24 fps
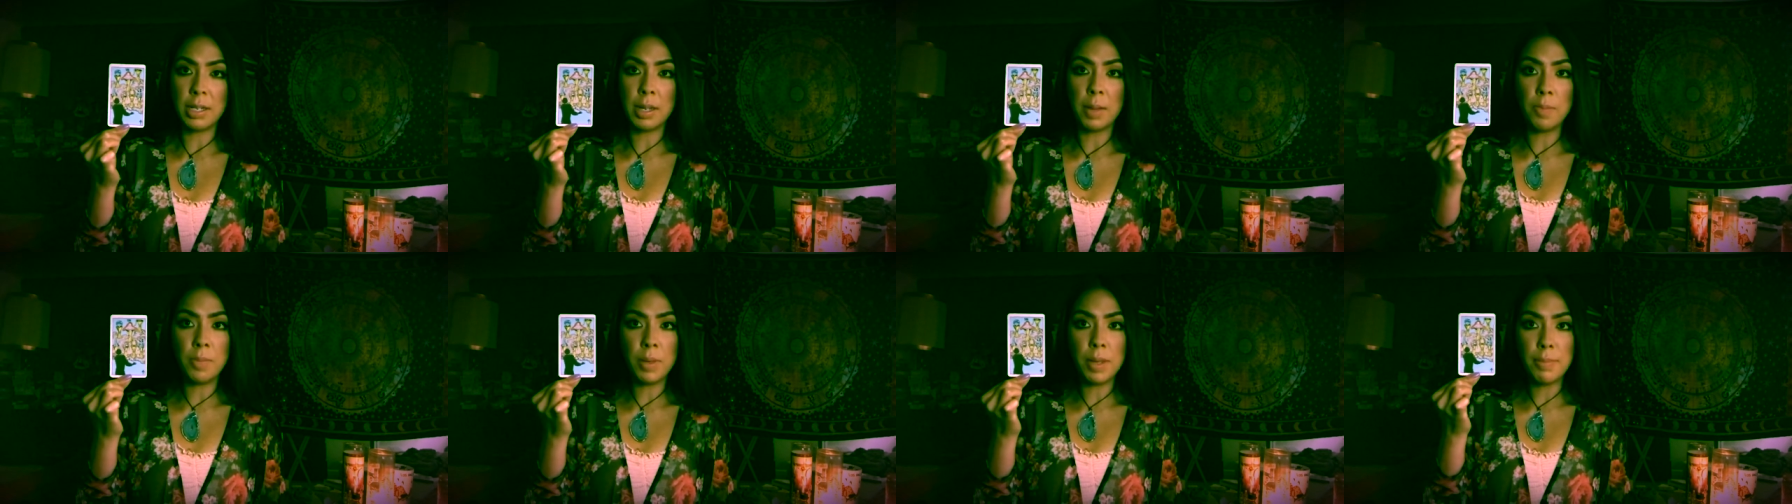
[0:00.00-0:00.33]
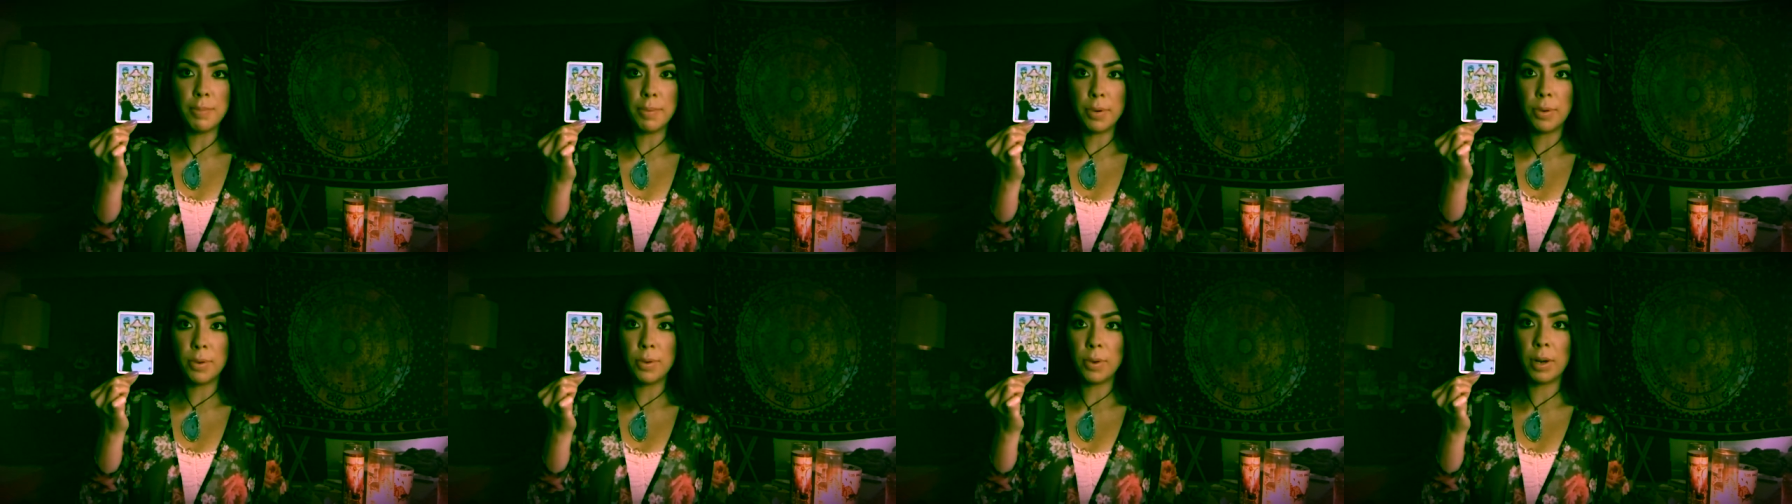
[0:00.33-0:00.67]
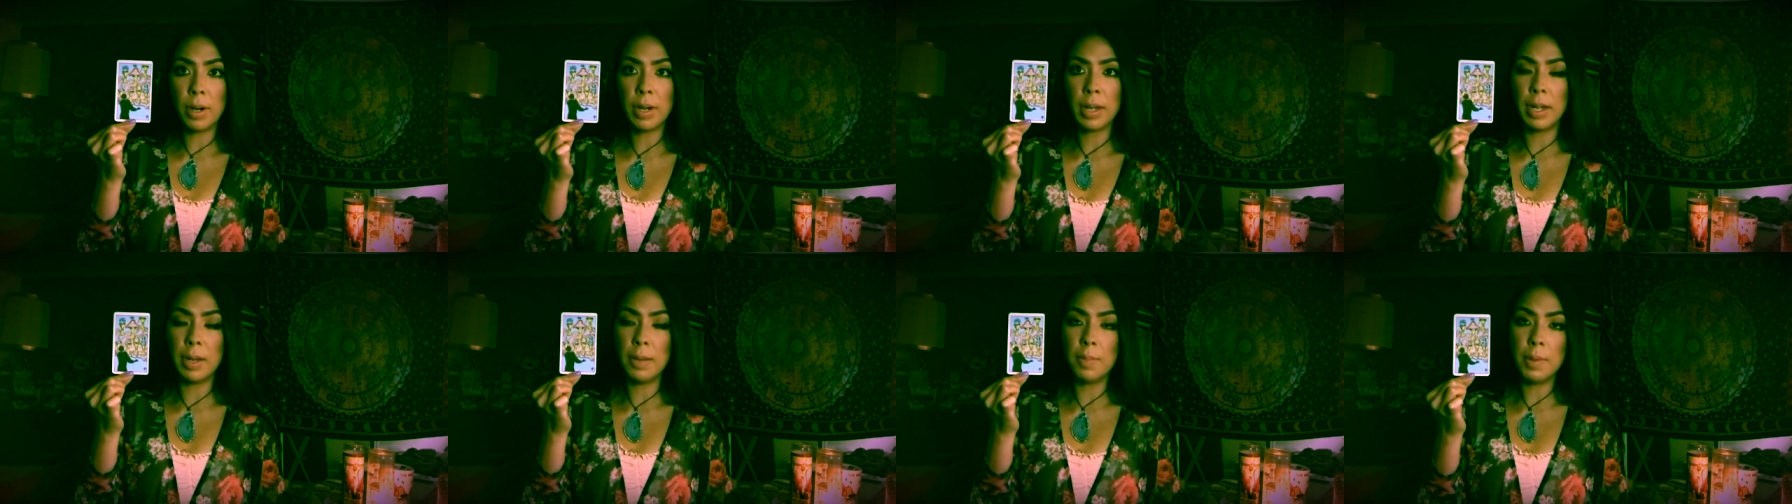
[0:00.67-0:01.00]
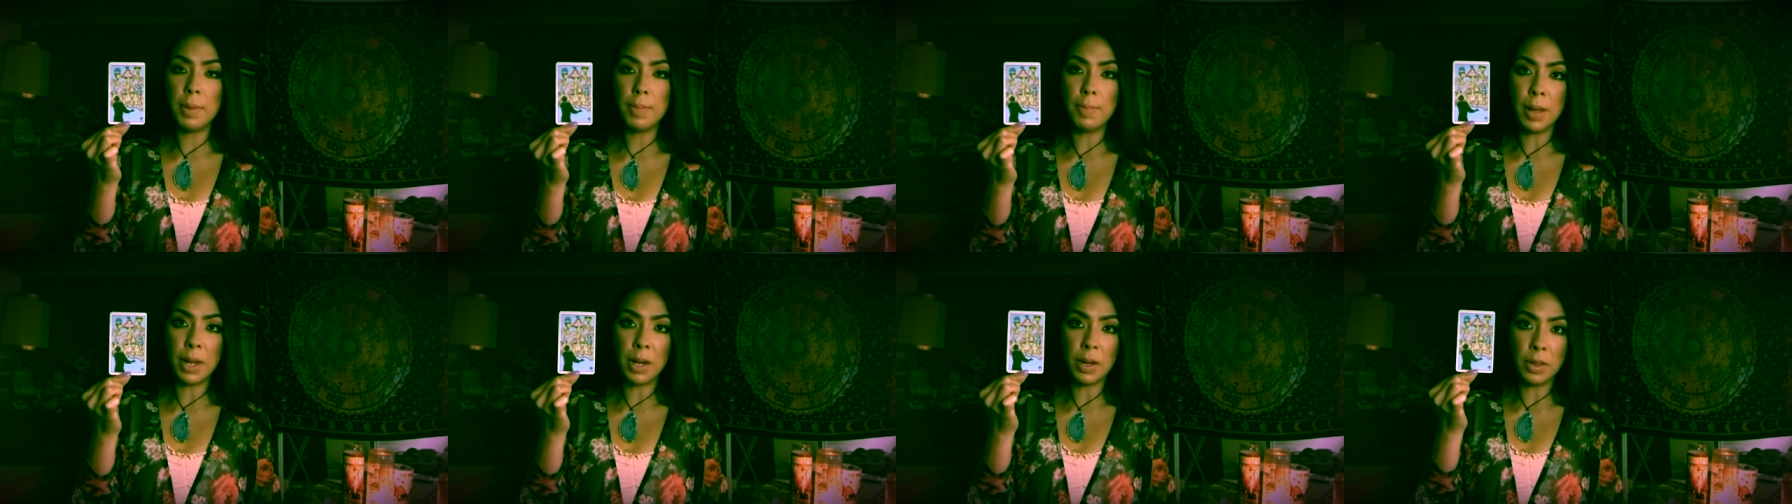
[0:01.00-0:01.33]
some people who are going to
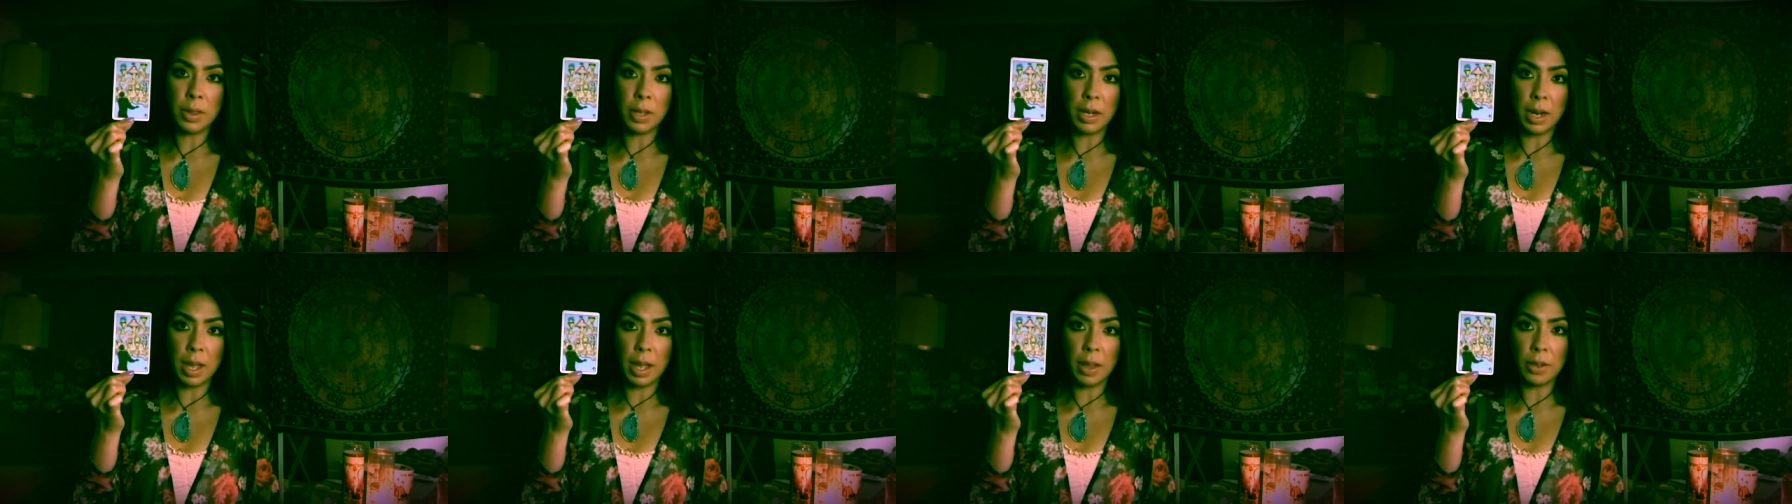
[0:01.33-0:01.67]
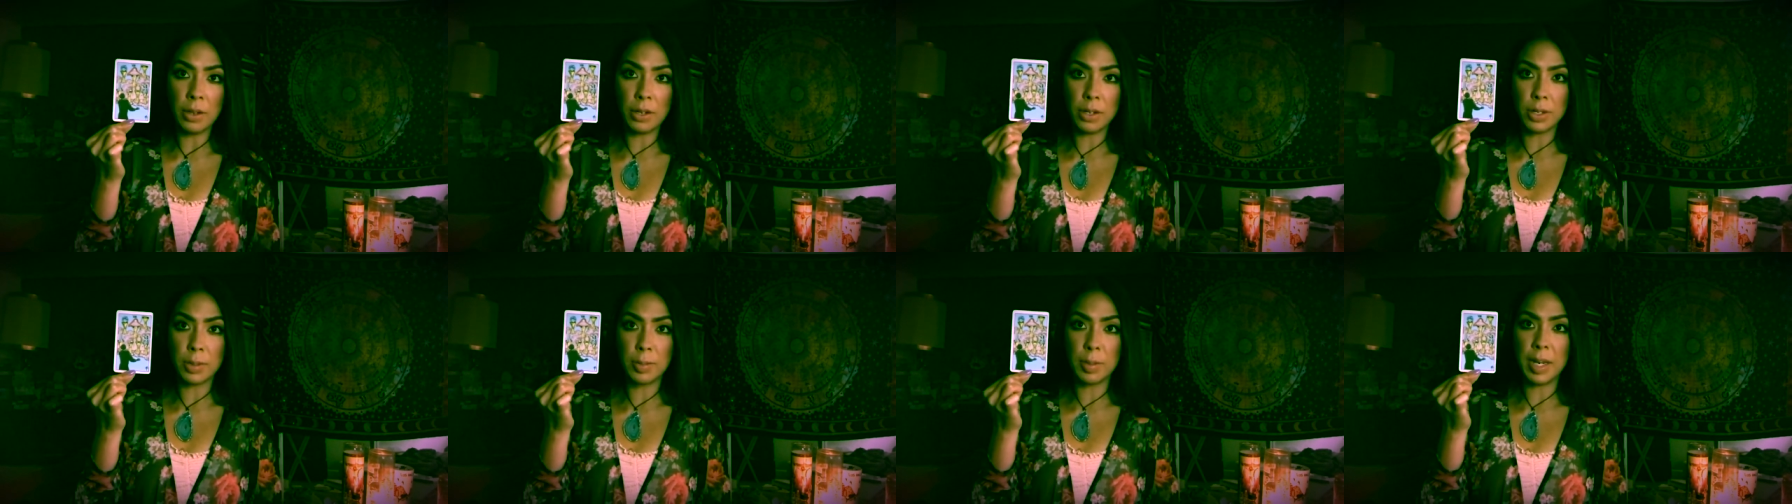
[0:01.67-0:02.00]
be better than others.